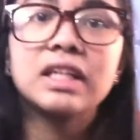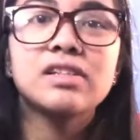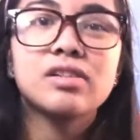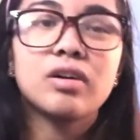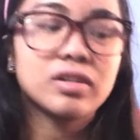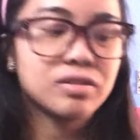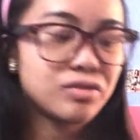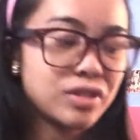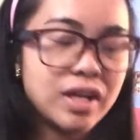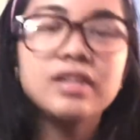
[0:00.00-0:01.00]
These are
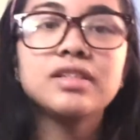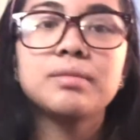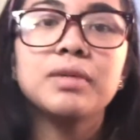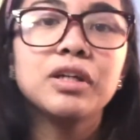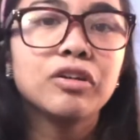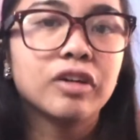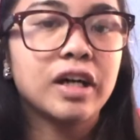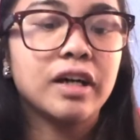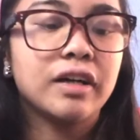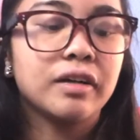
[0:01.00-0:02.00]
said to be
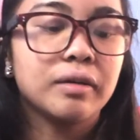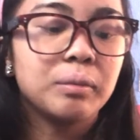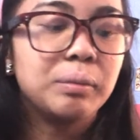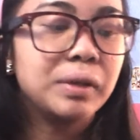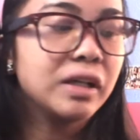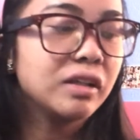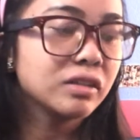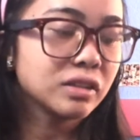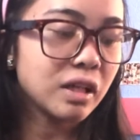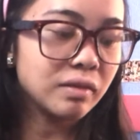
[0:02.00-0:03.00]
gray, but it
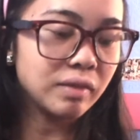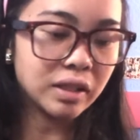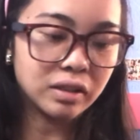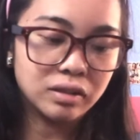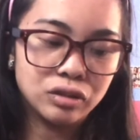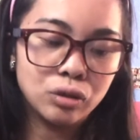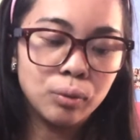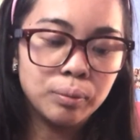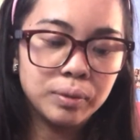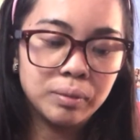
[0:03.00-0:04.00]
looks kind of like a
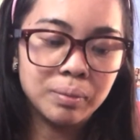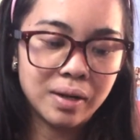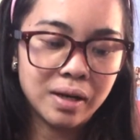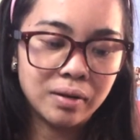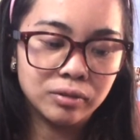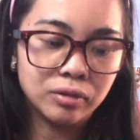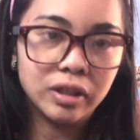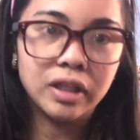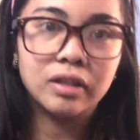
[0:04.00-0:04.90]
taupey brown gray